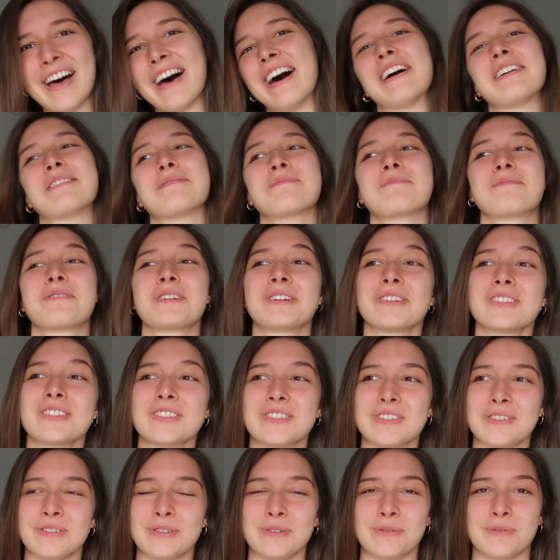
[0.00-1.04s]
real
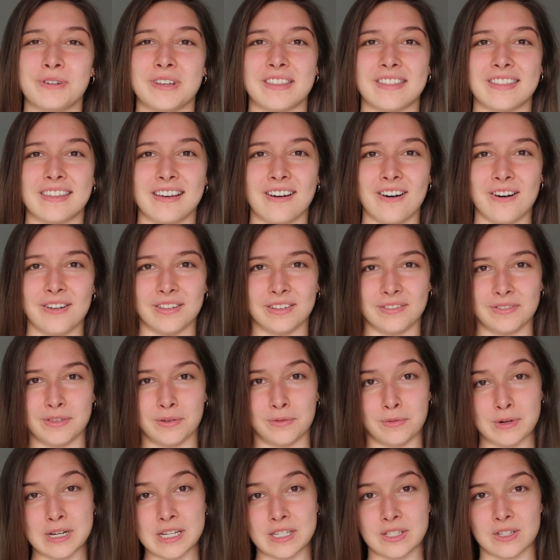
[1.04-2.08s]
soon with all of the
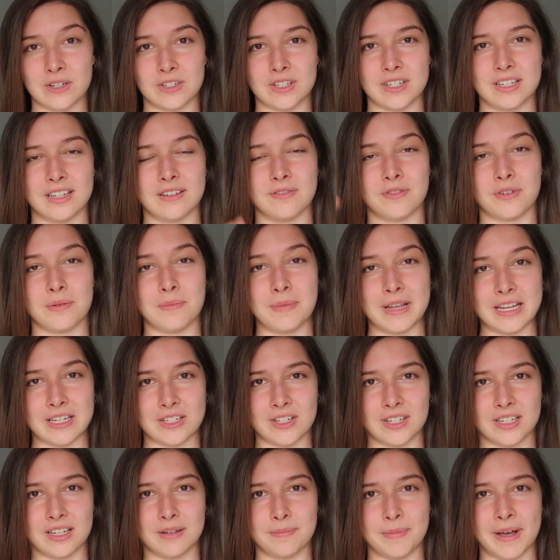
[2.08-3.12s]
research and
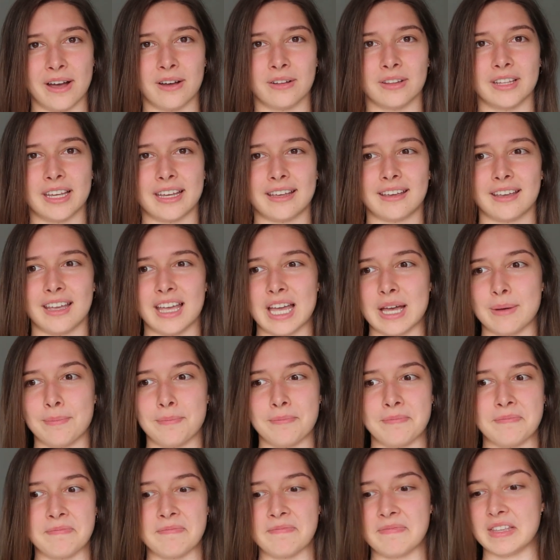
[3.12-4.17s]
information about like,
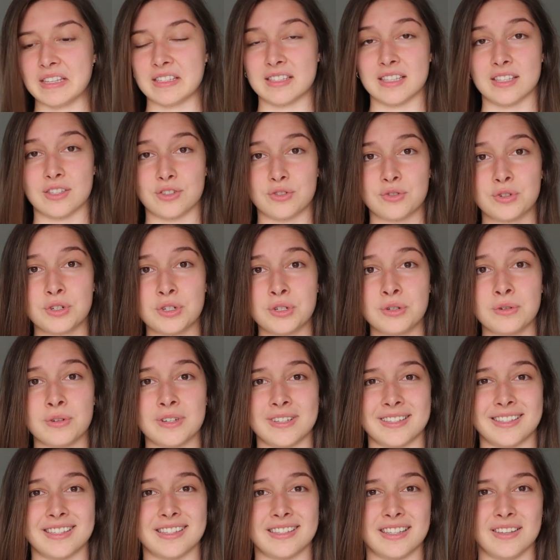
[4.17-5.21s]
is this true?
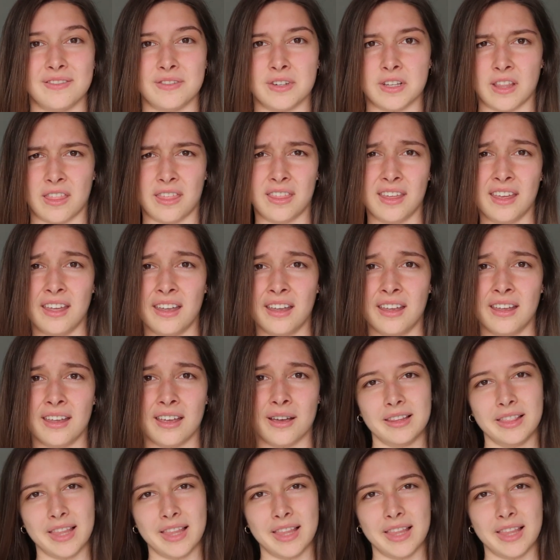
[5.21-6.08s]
Is this even a thing?